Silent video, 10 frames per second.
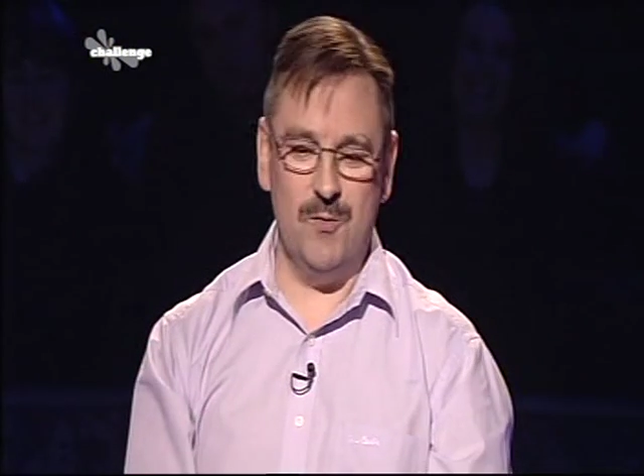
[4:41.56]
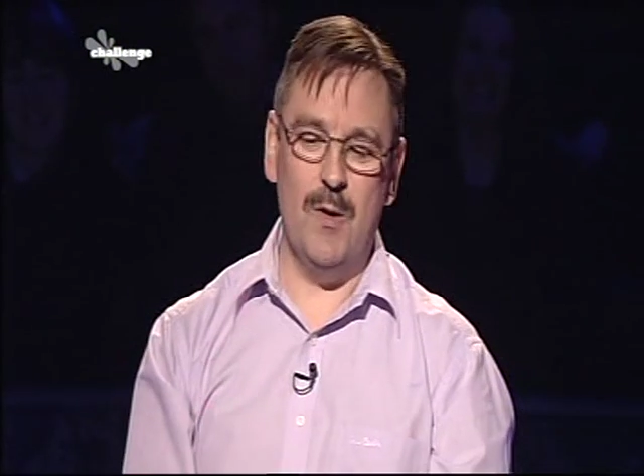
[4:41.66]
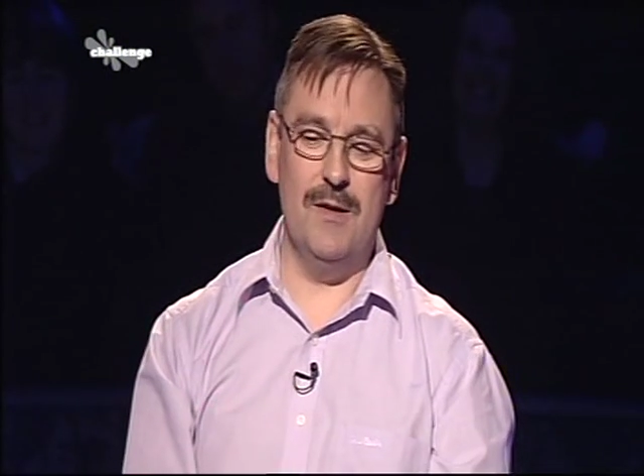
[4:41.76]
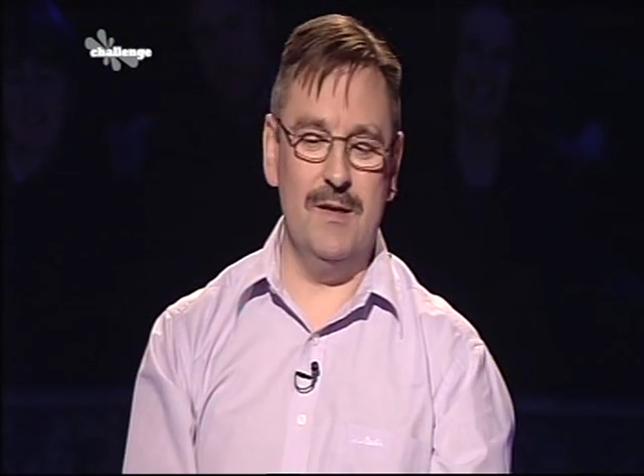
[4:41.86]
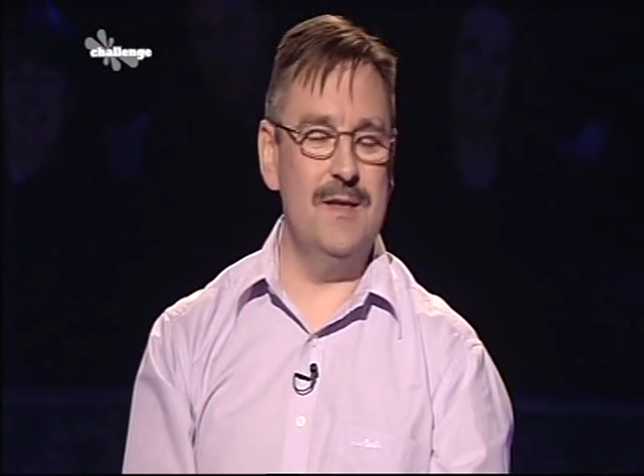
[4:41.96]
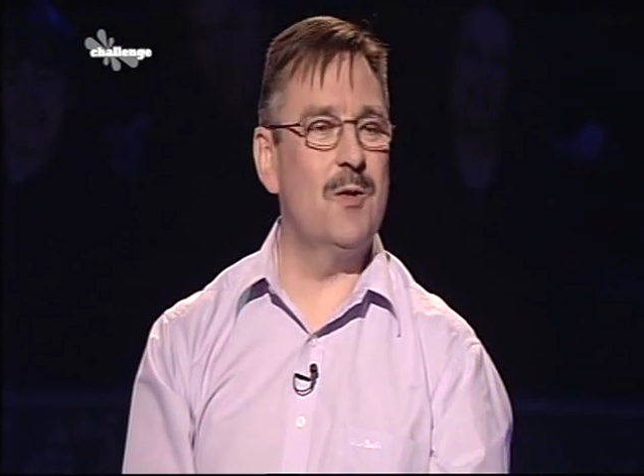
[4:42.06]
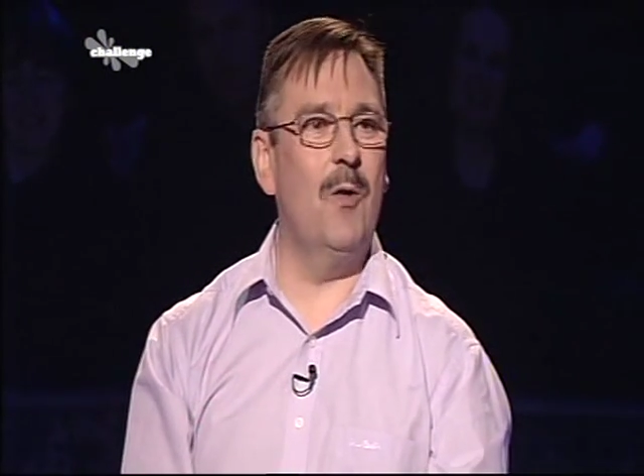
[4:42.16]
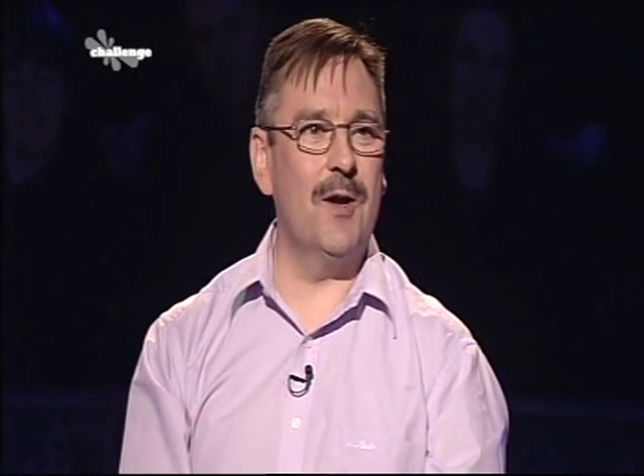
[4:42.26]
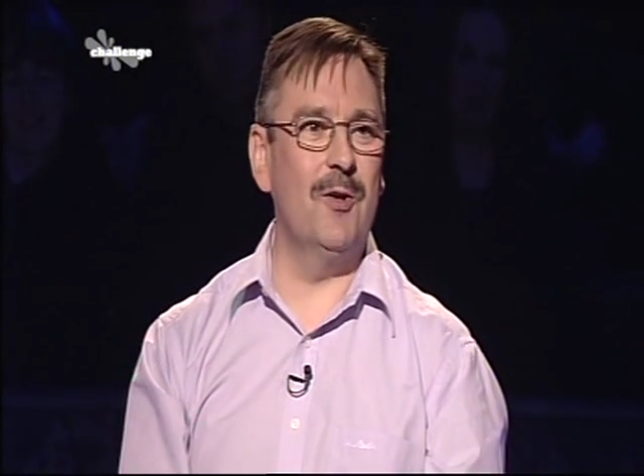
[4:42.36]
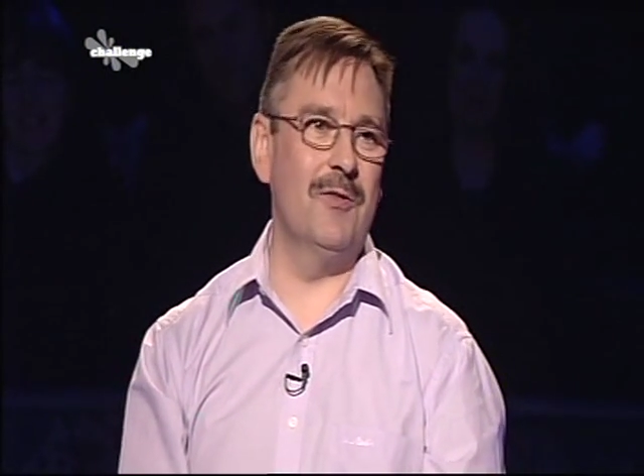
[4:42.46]
that Wendy is
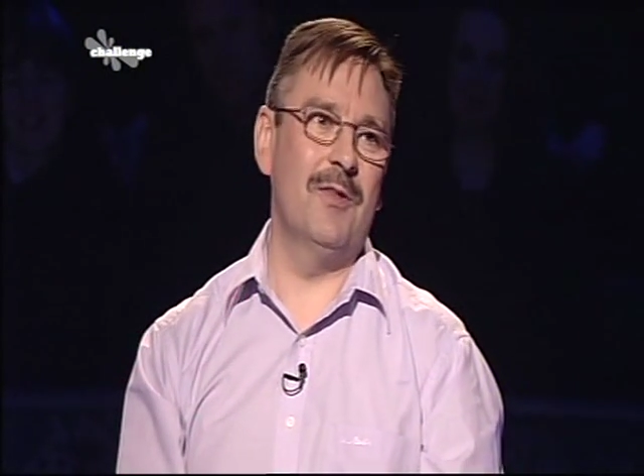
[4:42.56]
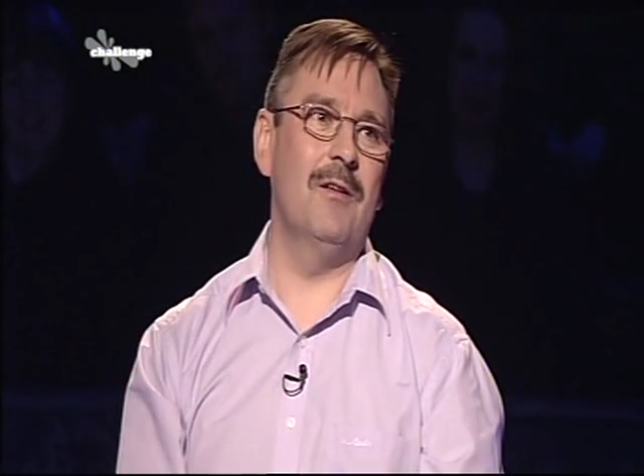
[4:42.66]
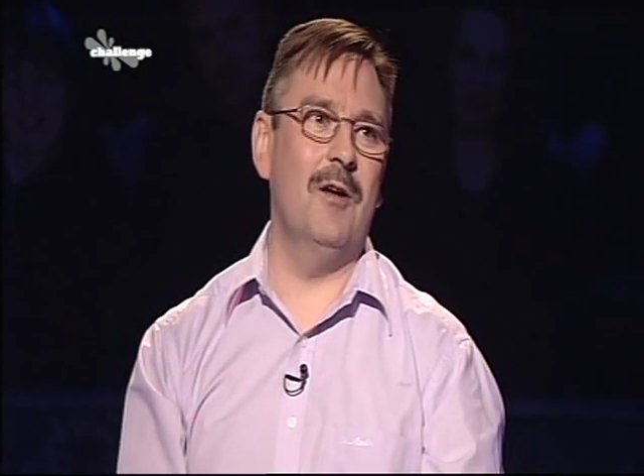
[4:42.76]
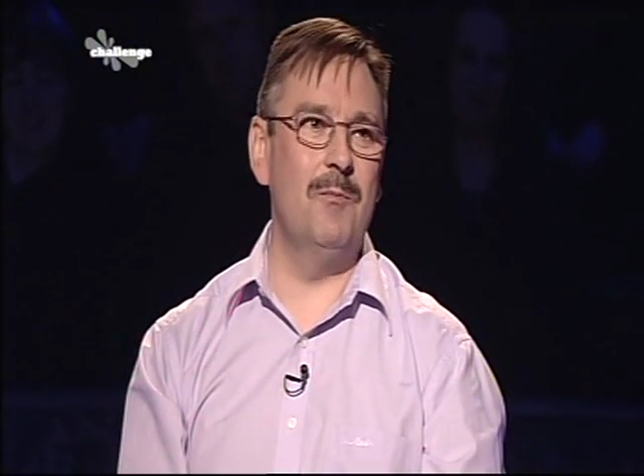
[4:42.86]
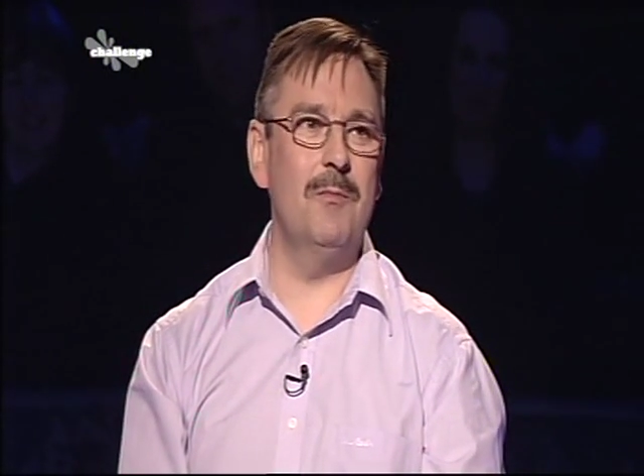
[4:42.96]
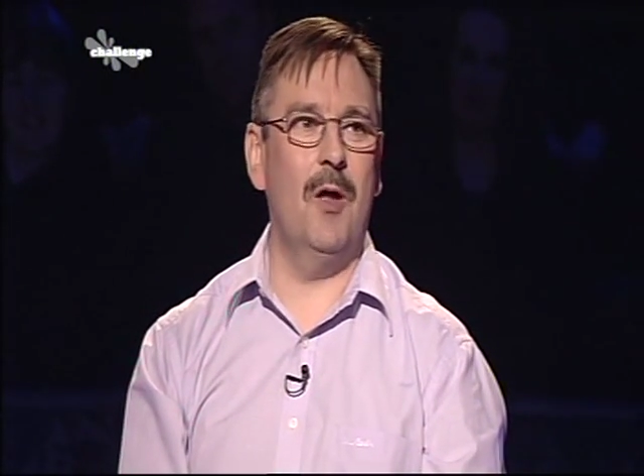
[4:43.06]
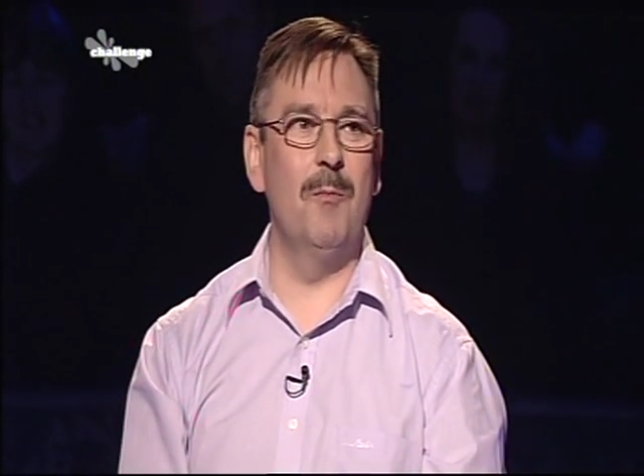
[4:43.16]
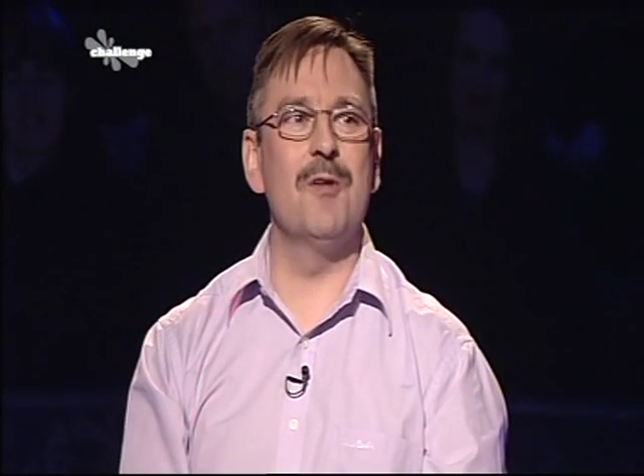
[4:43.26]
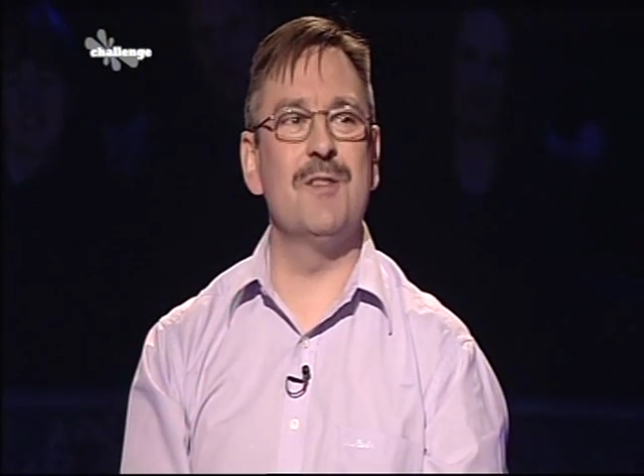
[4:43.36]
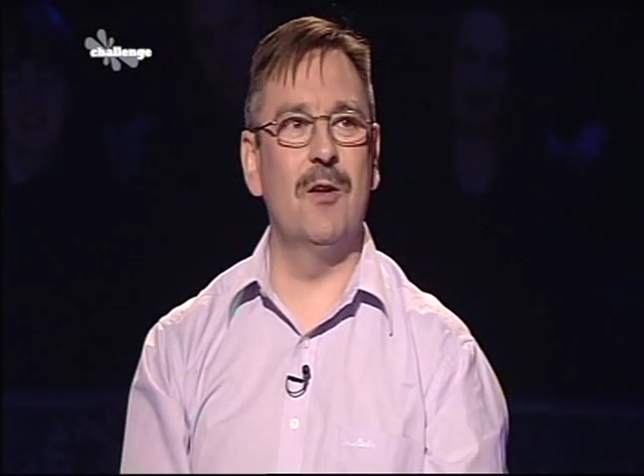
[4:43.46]
quite good on that I'm not